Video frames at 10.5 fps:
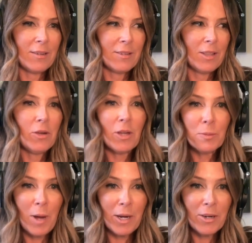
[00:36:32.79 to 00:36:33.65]
glucose
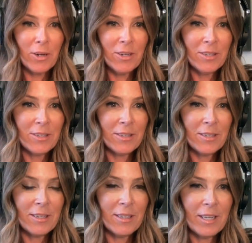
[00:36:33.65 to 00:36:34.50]
monitor.
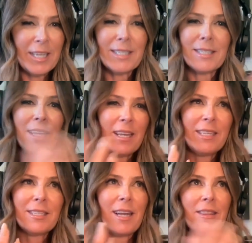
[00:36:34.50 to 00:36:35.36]

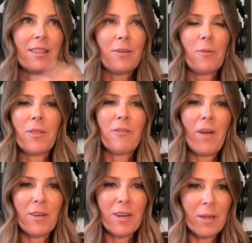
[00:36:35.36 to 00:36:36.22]
He's not the one that
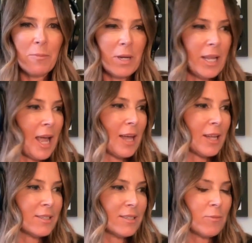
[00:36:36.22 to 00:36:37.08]
founded it, but he
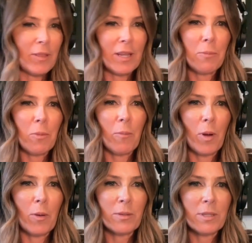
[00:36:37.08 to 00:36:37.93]
has one that he
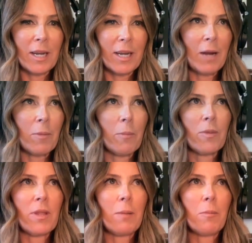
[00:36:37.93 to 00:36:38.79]
promotes, and I can't remember
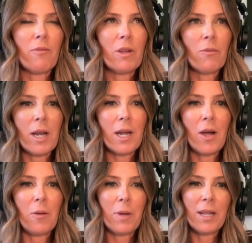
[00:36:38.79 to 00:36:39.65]
the name of it right
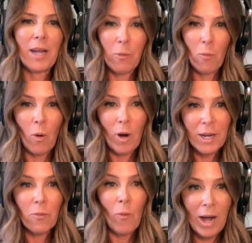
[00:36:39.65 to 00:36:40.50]
now. But I wore
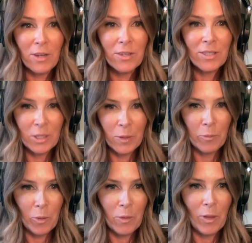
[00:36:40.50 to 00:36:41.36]
it while
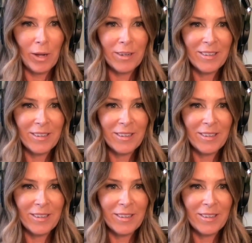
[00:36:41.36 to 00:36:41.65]
doing ProLon.